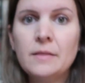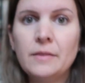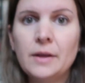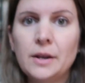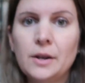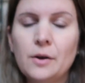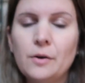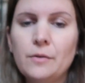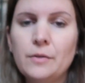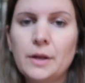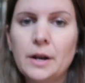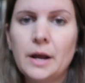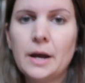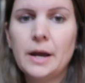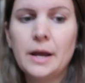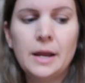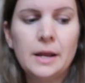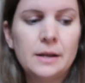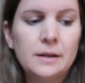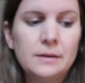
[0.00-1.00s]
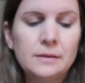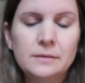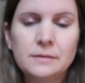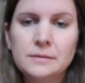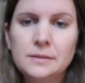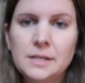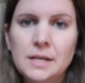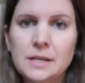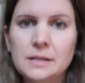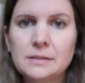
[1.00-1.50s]
they know that I
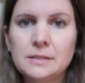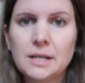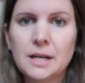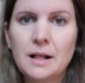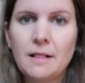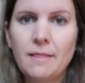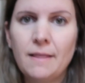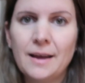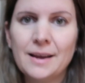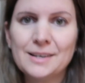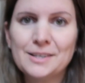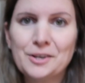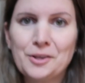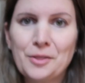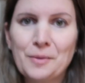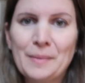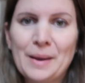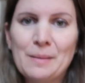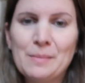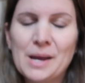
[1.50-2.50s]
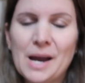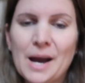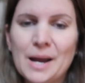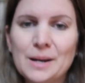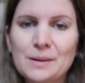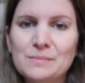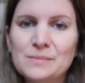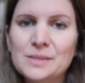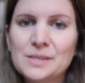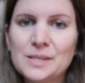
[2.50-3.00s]
tend to collect all the baby
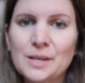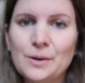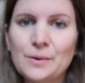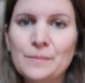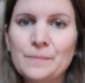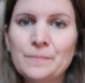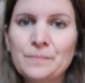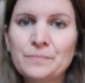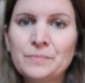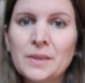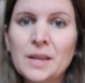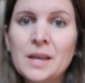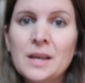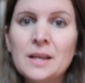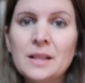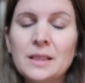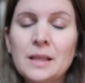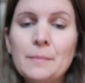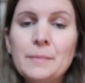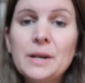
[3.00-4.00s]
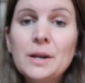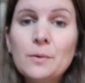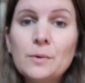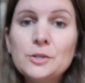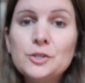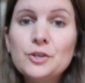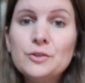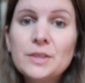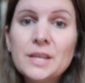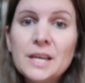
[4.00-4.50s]
items. So let me know
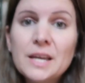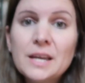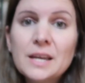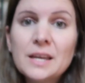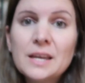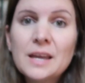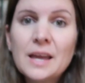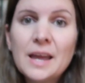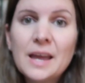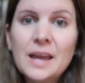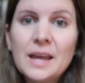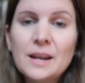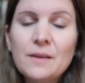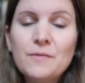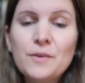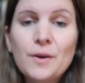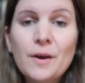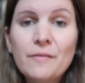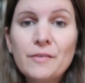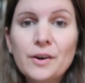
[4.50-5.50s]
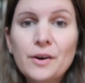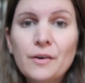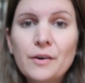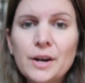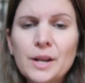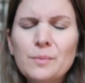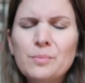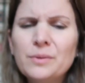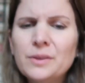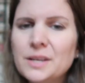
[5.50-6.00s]
what you think. And if you haven't
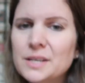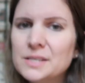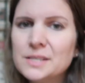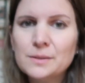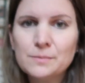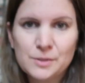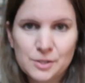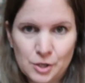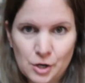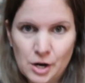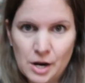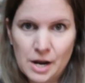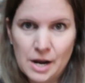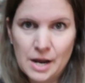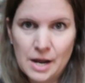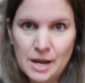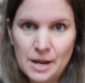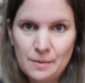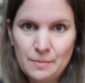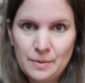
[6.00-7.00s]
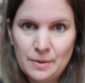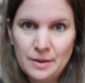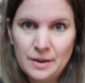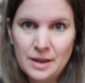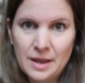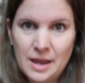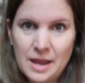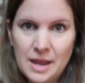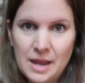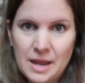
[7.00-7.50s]
already, please subscribe.
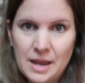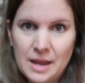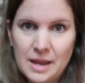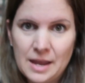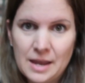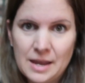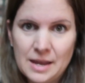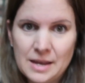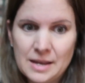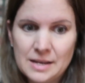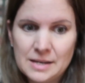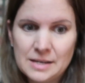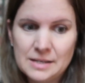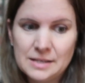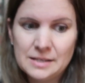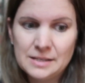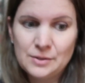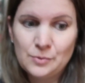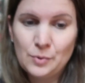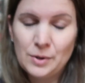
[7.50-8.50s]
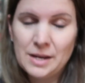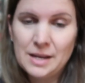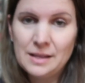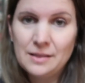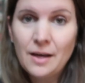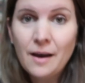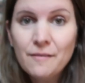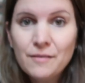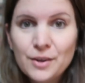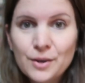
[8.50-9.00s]
And
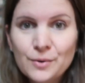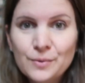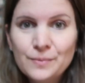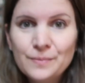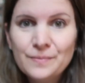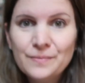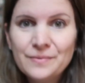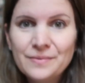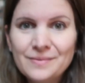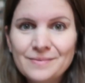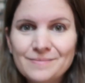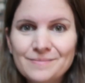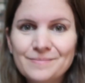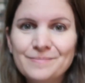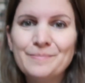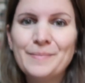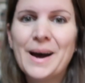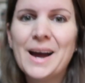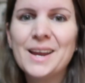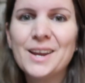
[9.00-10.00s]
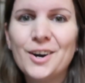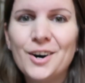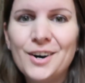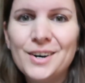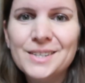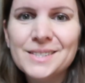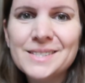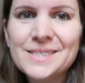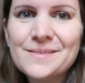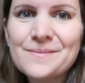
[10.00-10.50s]
we love you. Bye,
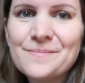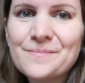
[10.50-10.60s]
y'all.